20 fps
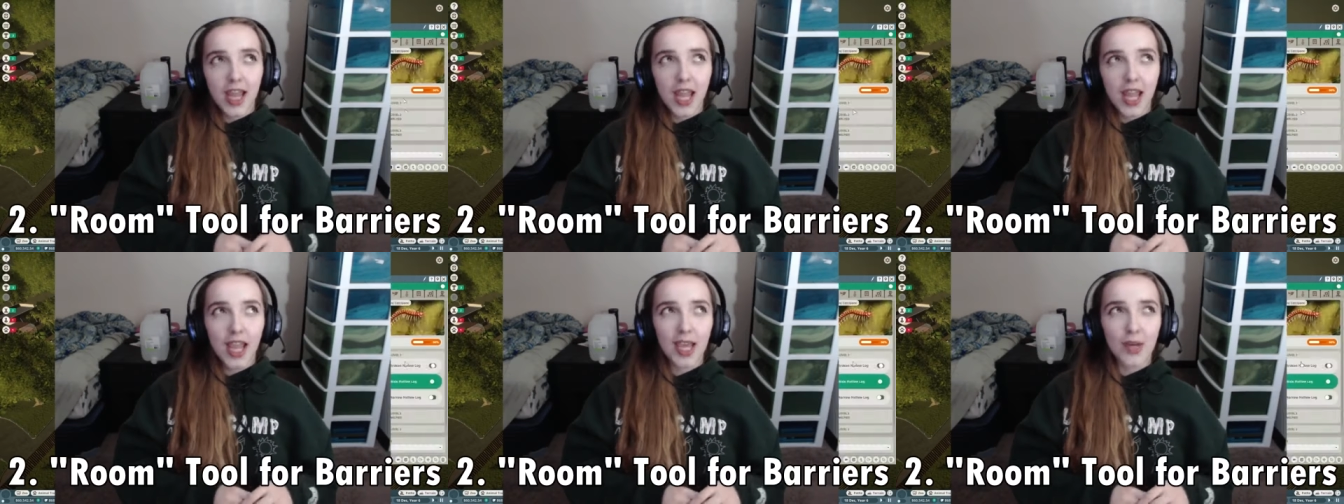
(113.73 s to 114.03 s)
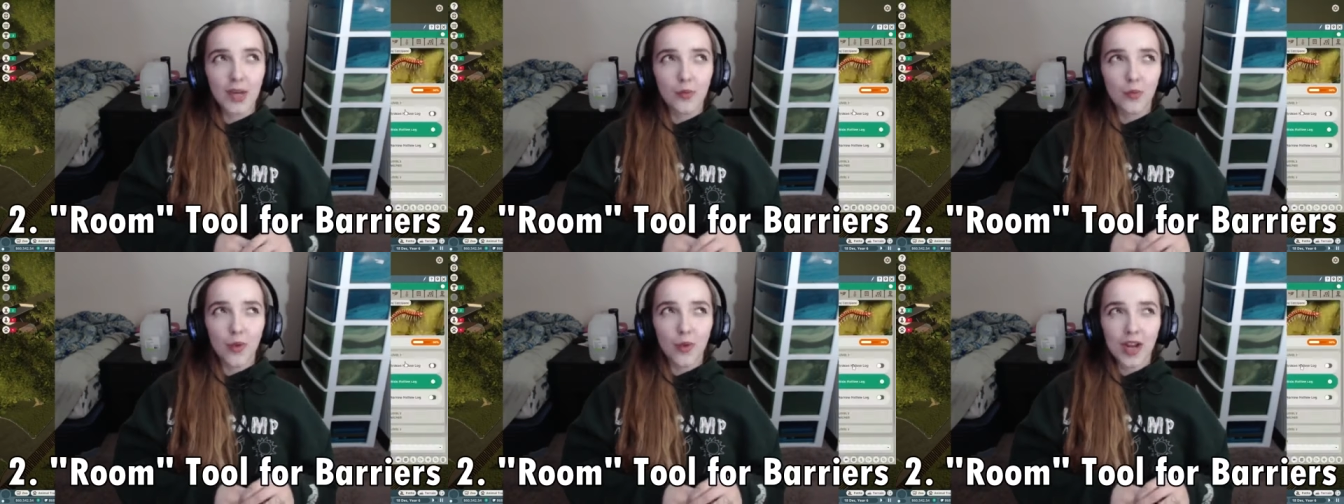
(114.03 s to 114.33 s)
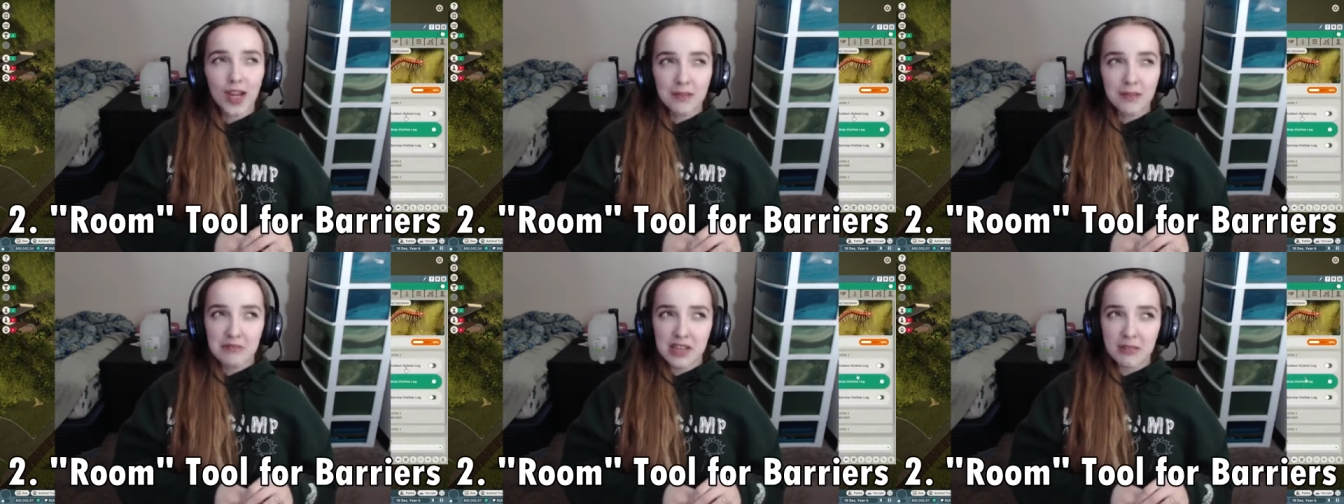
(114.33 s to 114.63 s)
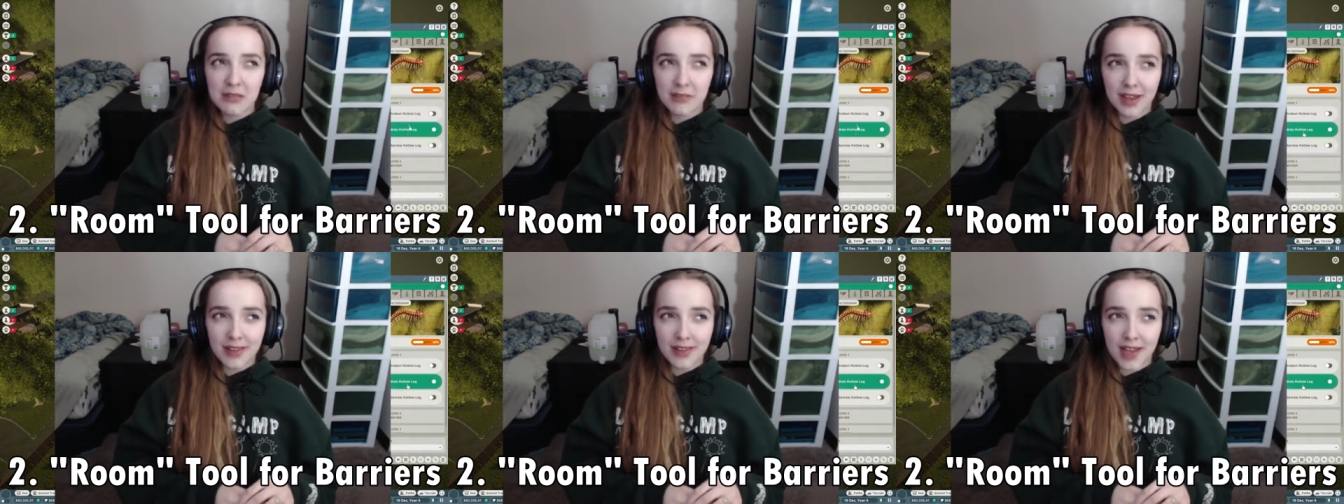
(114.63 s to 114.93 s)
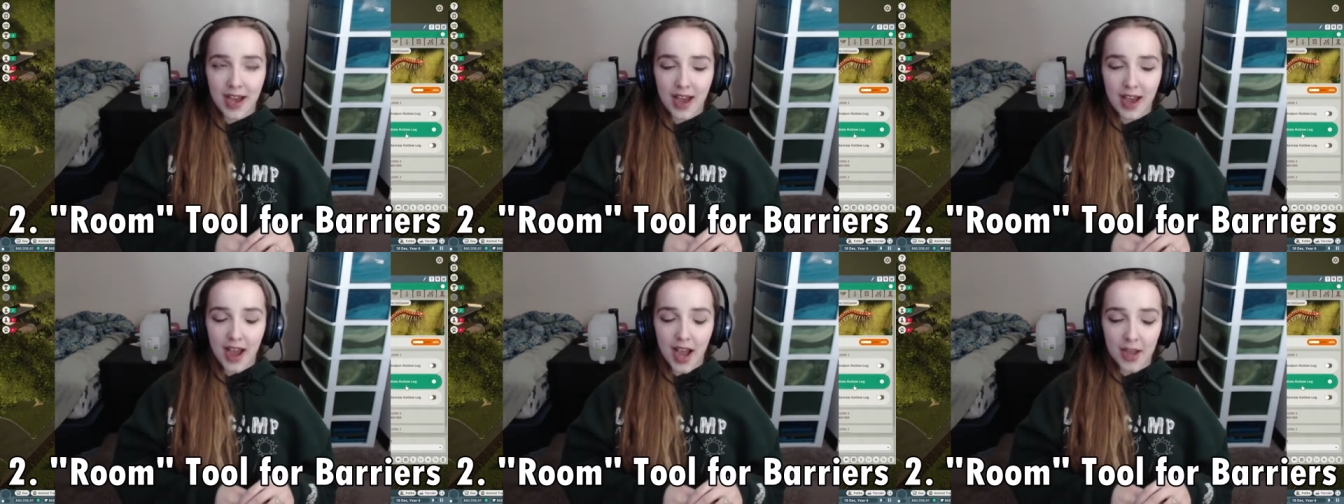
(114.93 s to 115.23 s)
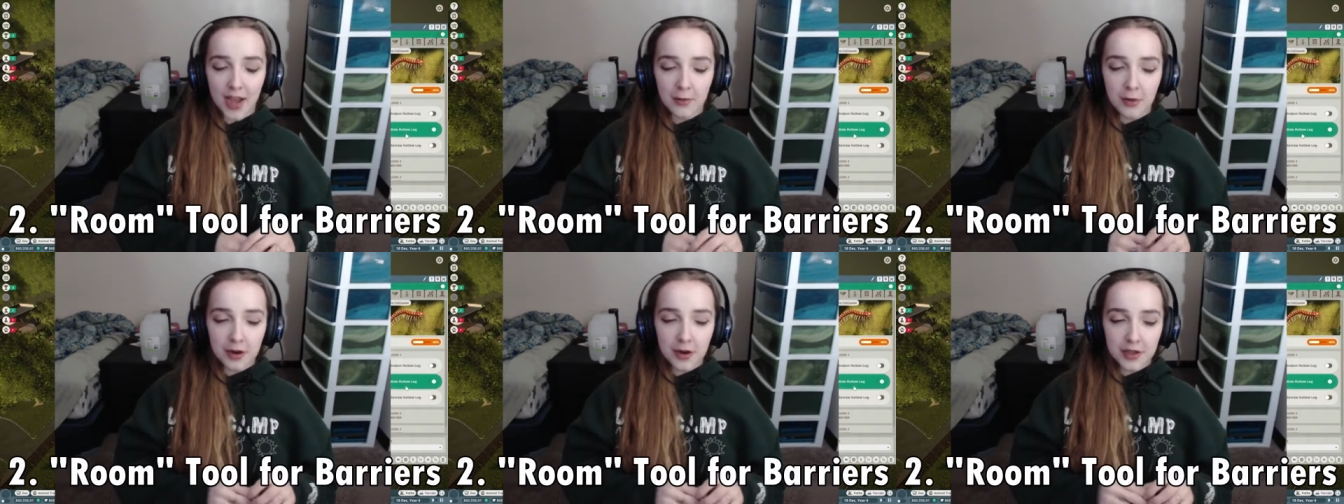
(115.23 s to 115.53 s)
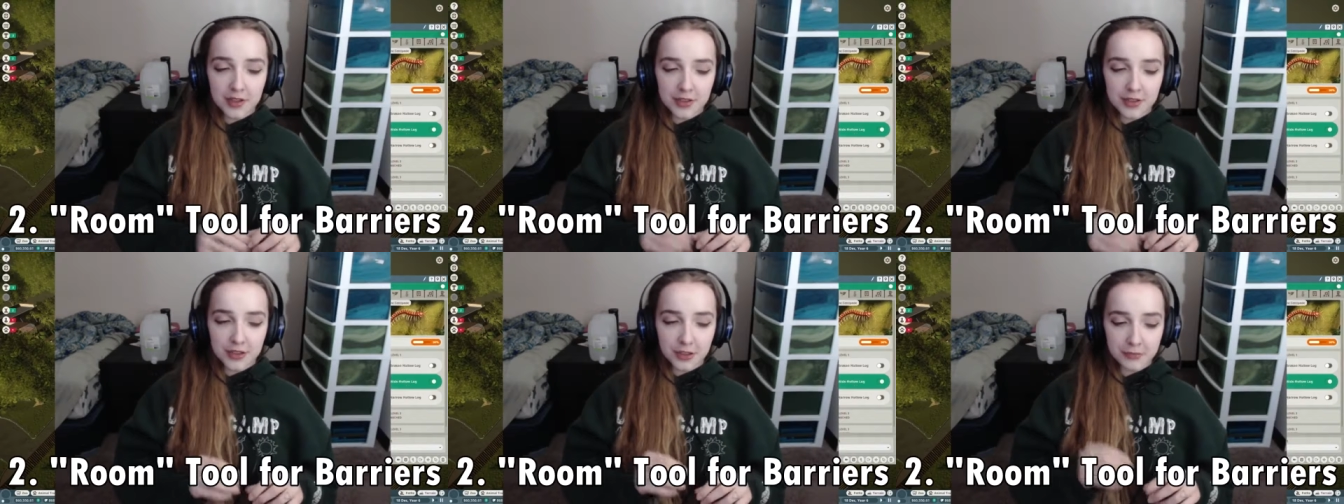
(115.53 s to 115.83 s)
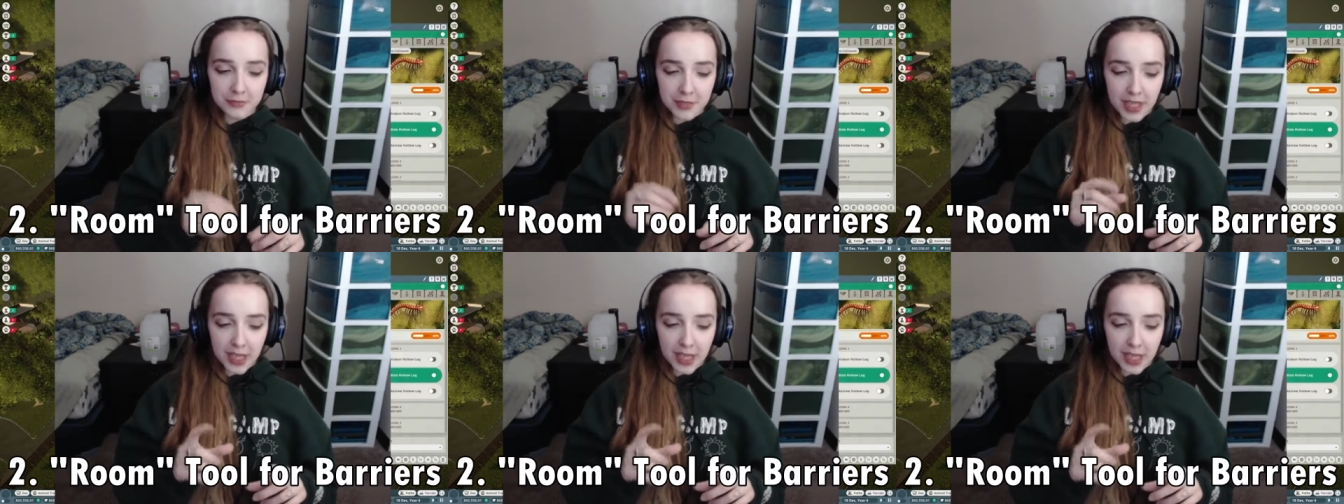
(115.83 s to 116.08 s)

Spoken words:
And what I mean by that, I want to be